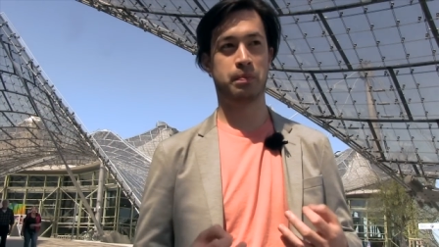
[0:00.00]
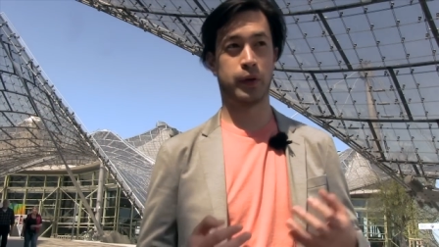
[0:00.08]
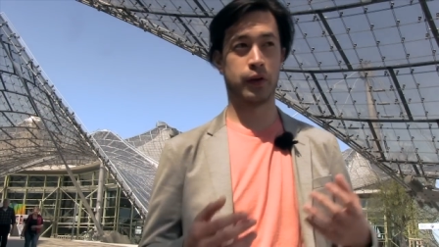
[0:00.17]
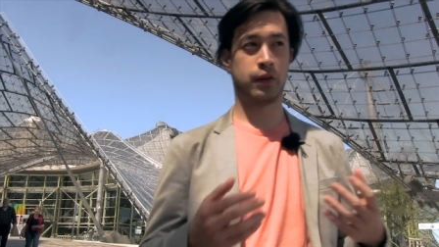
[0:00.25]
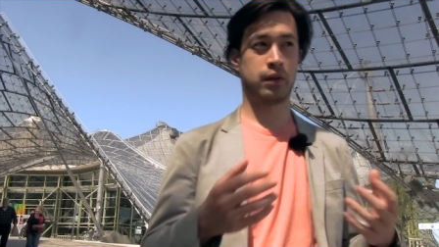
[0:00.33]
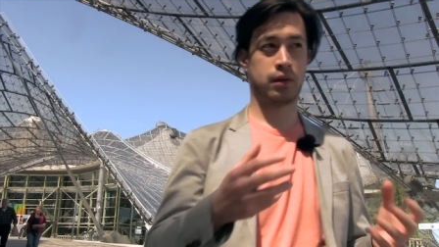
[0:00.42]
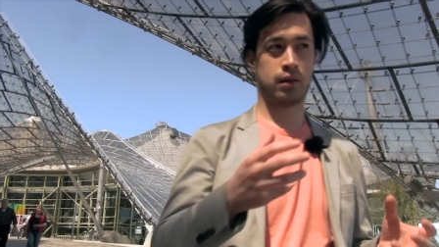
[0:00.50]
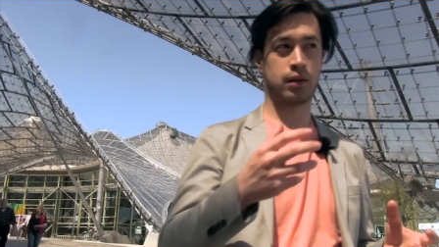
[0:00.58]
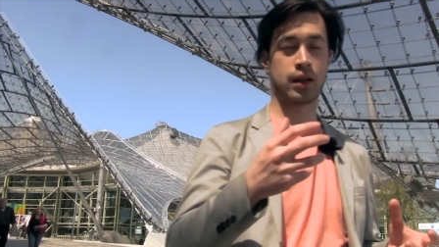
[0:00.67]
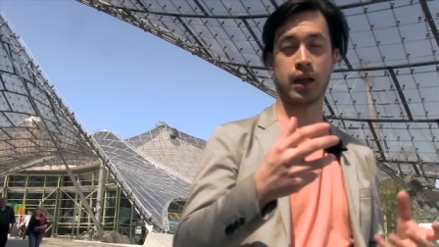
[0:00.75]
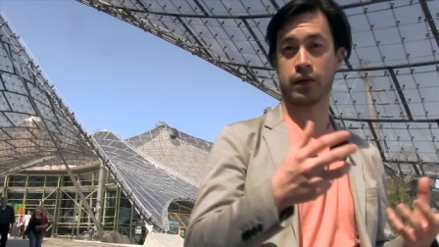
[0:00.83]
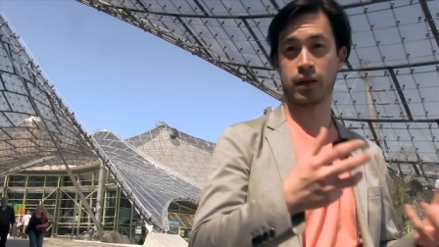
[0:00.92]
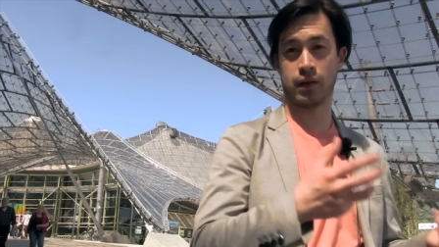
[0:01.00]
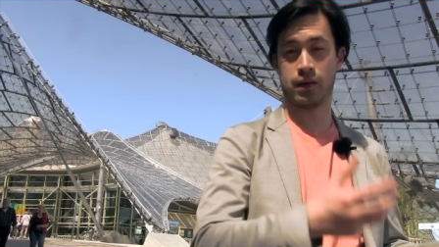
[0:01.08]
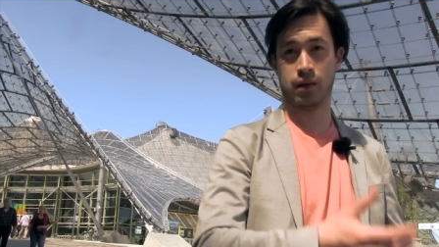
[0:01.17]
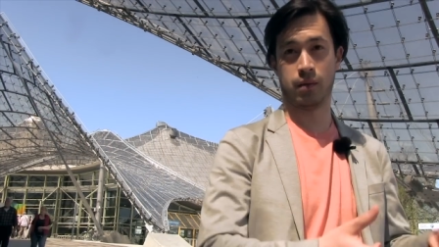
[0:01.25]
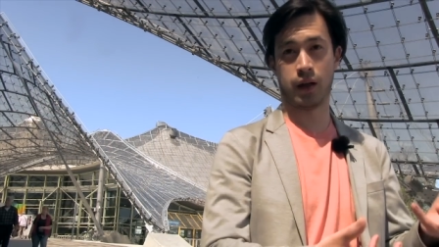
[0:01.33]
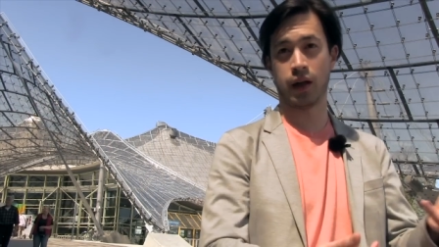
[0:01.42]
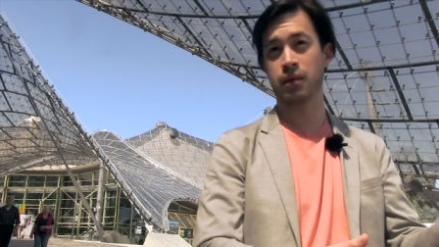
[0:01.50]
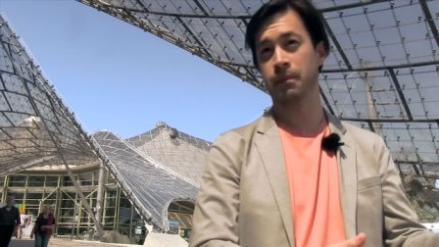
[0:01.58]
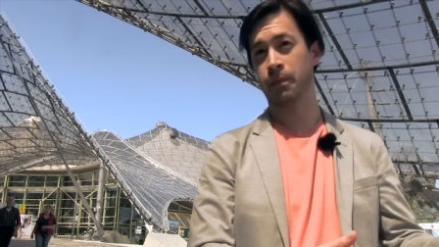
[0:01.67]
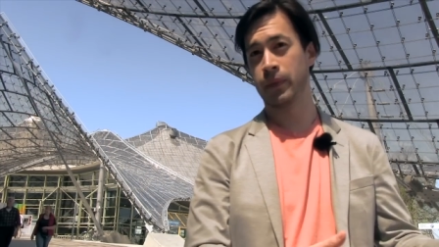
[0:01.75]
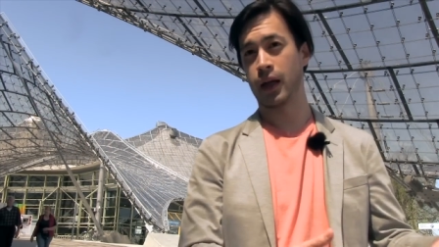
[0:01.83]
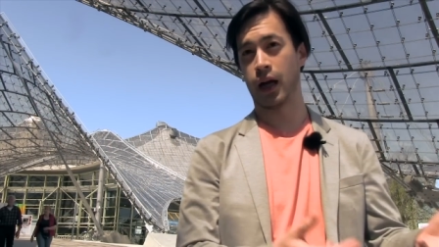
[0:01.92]
both the kind of consumer
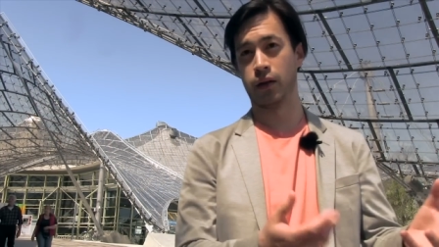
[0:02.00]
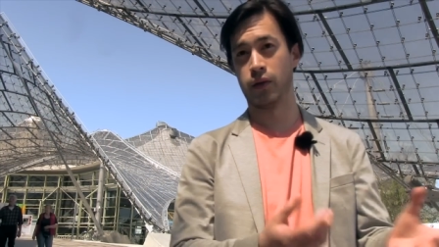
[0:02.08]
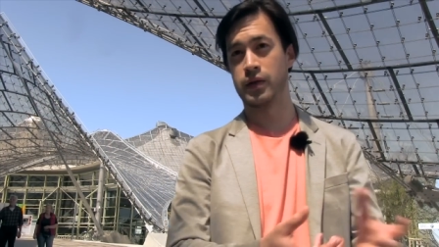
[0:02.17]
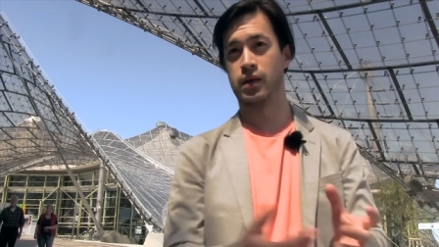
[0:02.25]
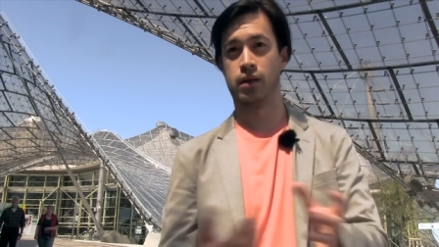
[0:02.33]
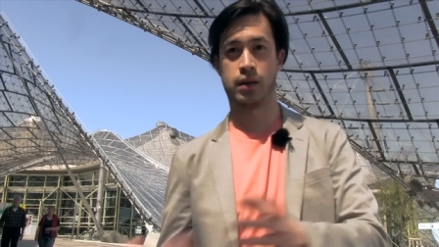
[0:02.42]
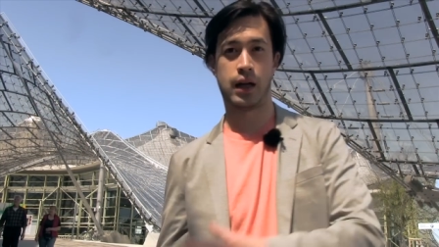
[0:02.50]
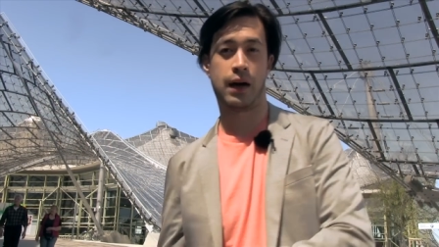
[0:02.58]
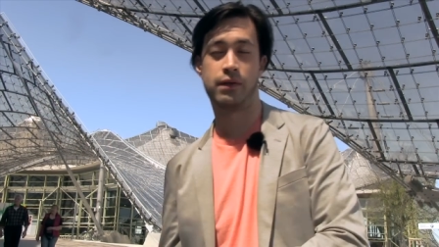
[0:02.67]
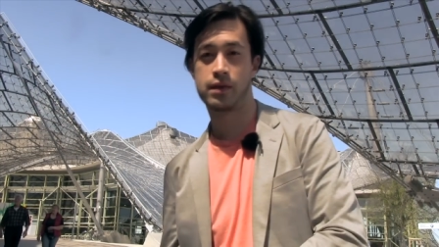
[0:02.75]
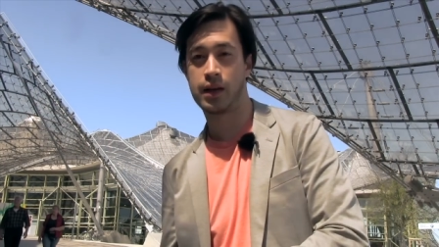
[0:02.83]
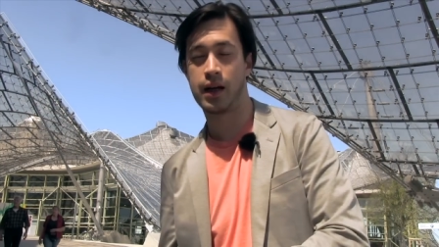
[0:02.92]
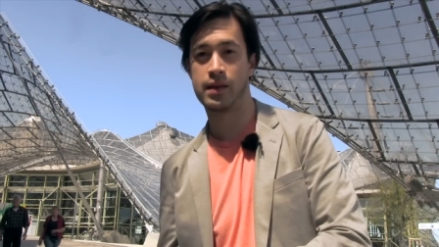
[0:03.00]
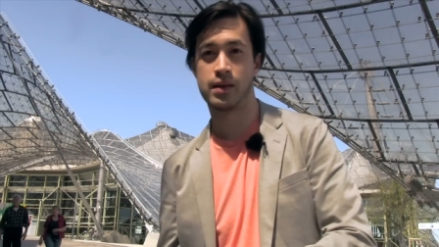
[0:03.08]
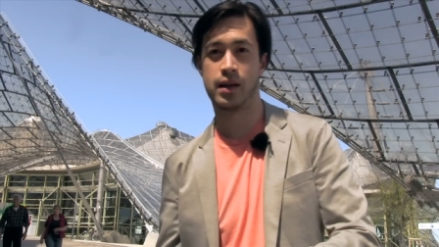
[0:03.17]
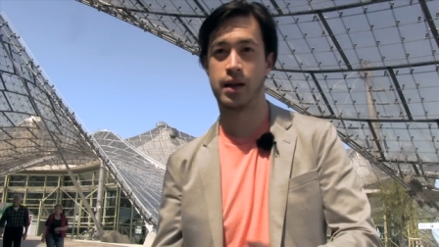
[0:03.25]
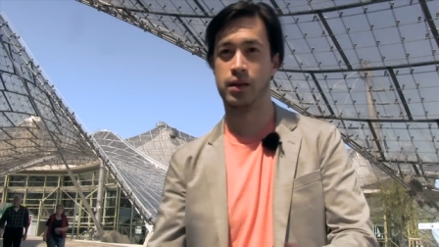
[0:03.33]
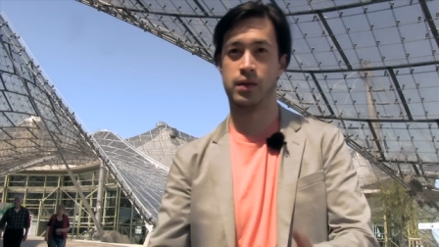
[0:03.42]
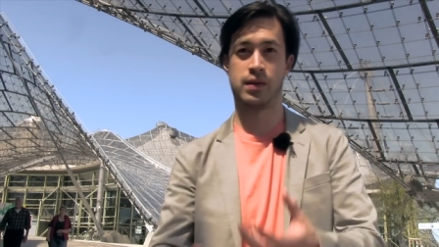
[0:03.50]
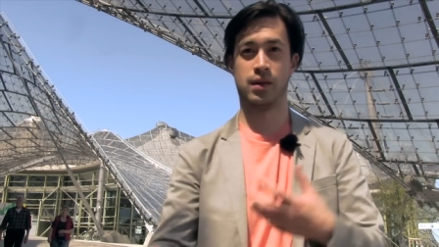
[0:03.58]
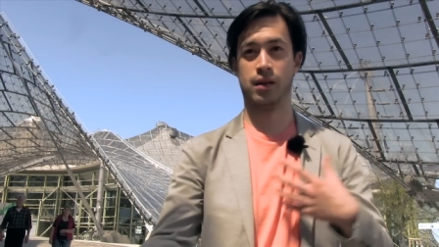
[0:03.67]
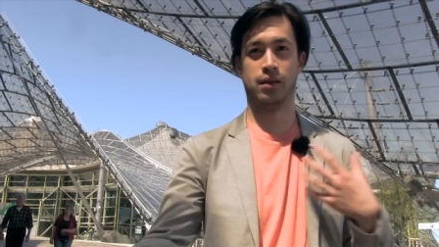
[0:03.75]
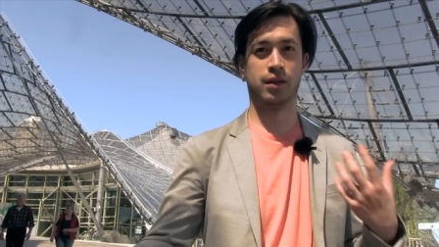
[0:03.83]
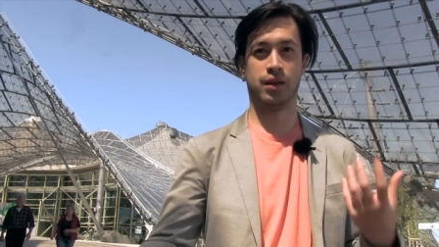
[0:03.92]
and also the advertiser and
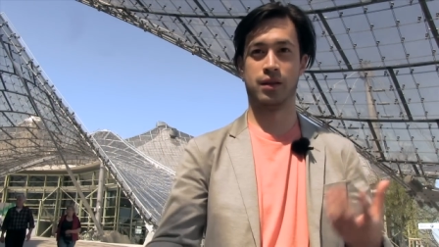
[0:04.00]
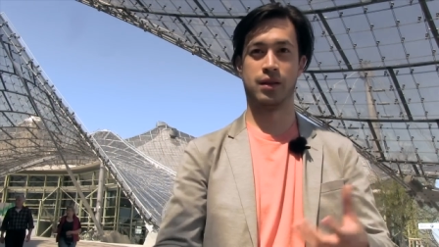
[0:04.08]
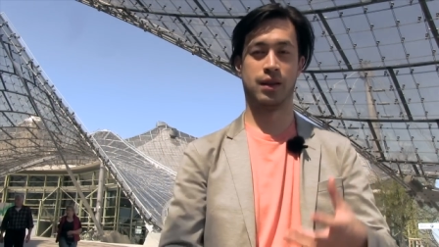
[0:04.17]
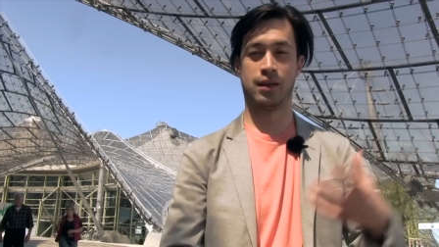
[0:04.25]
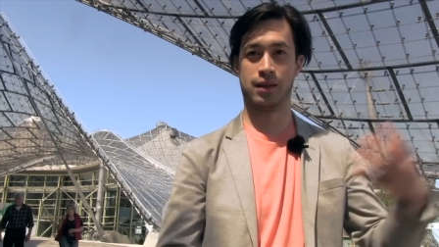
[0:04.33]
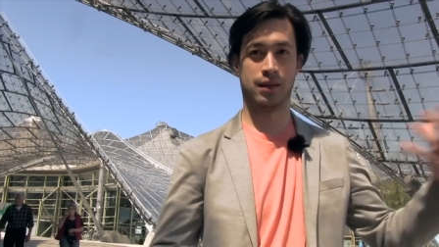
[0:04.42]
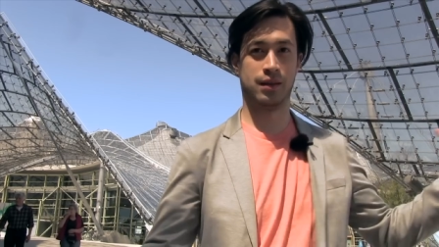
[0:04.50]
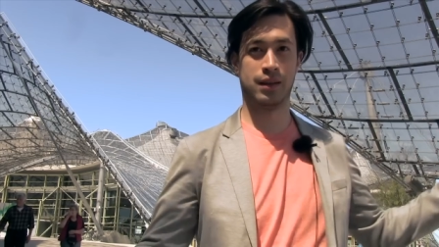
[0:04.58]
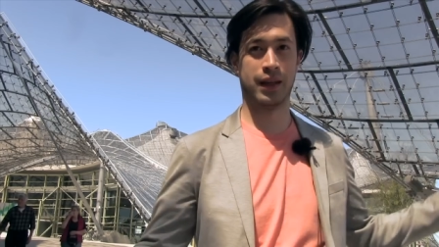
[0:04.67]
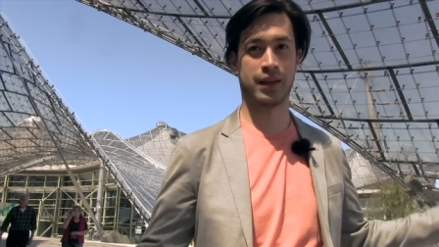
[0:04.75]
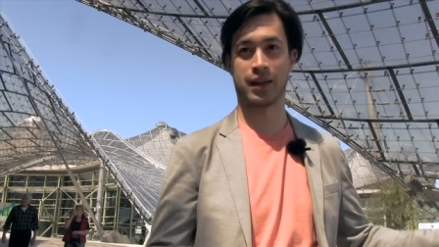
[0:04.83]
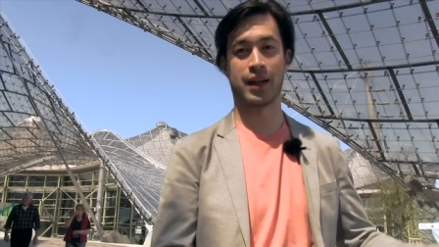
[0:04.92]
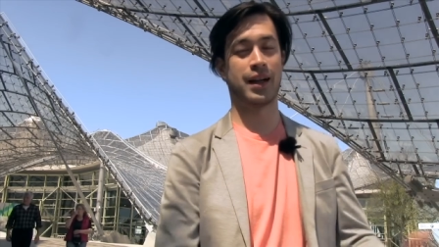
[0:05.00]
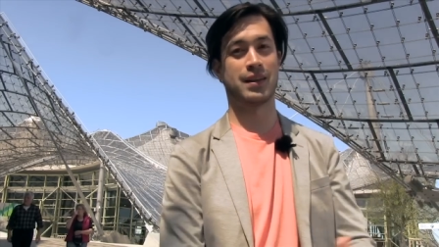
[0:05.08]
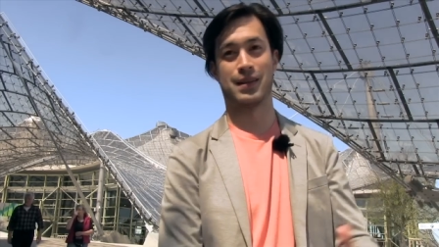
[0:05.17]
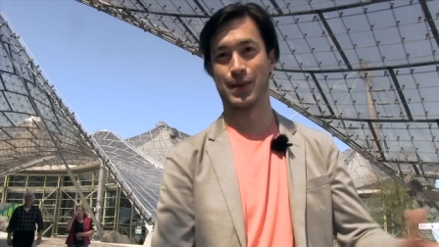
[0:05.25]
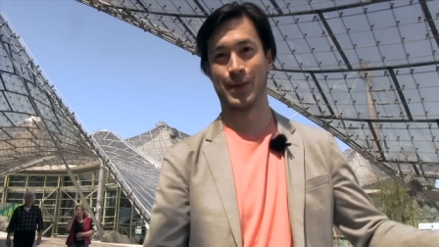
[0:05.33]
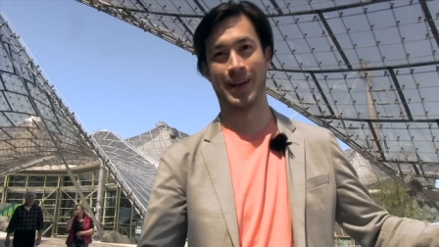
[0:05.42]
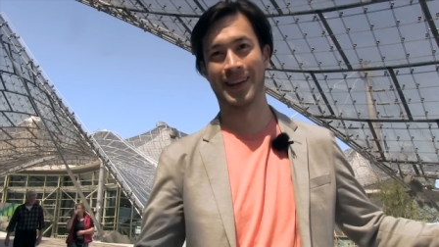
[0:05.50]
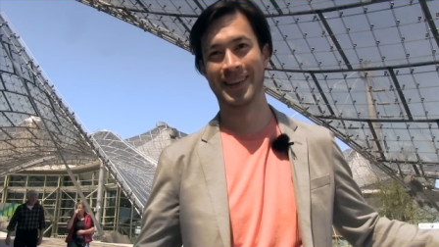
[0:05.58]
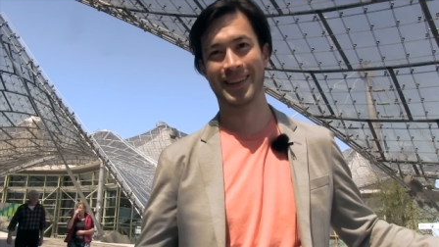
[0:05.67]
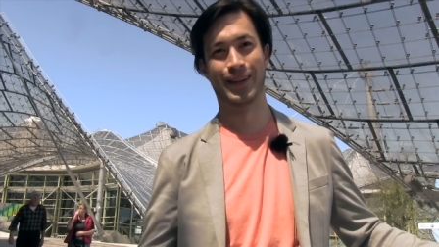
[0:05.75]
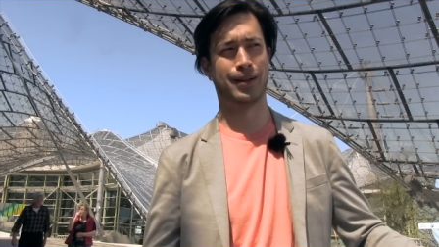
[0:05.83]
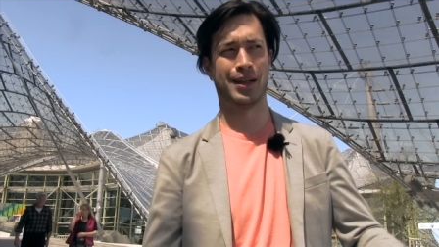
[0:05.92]
also you know the the other guys as well
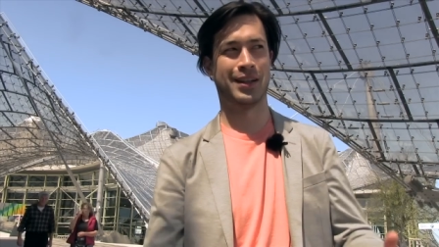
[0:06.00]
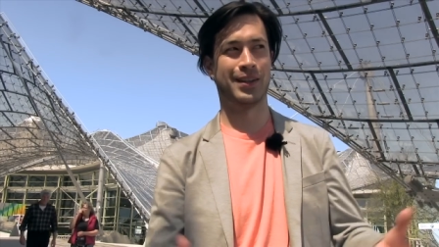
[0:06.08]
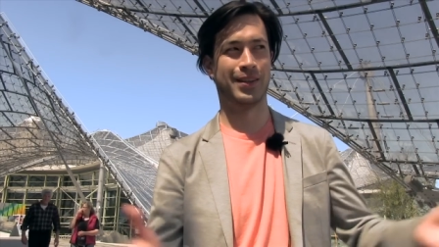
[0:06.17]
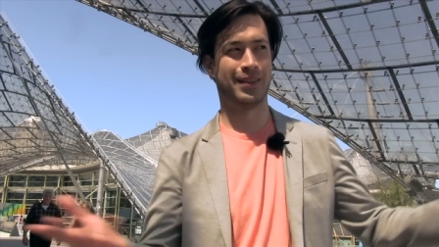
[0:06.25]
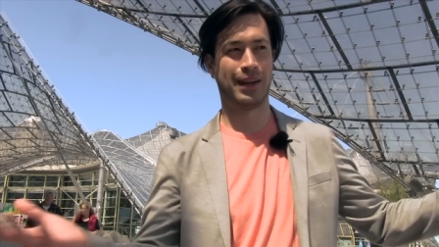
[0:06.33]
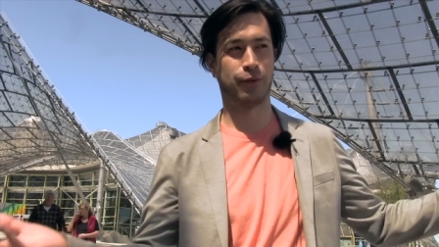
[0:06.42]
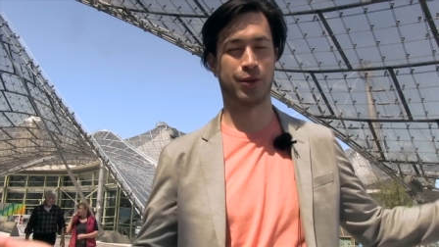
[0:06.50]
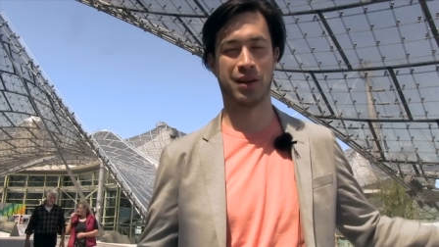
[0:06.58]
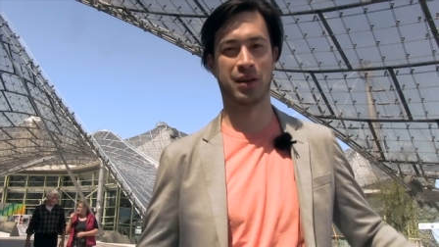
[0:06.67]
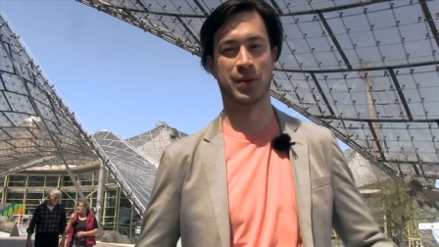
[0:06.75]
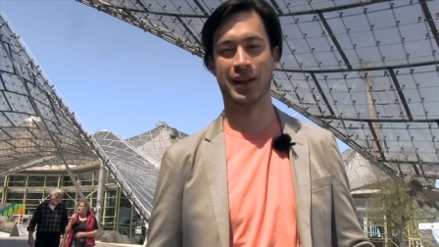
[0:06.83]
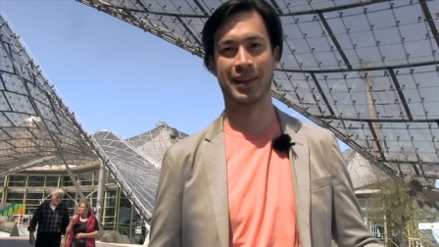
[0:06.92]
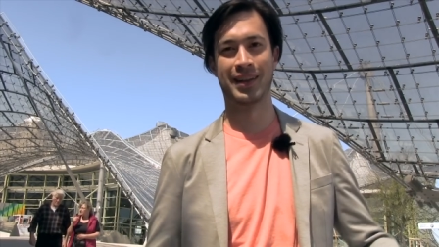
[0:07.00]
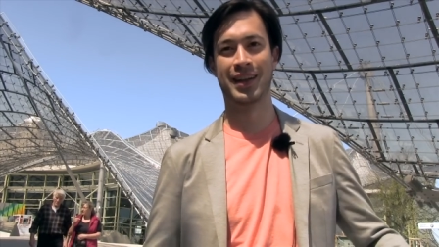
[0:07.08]
I don't know, everyone in the world.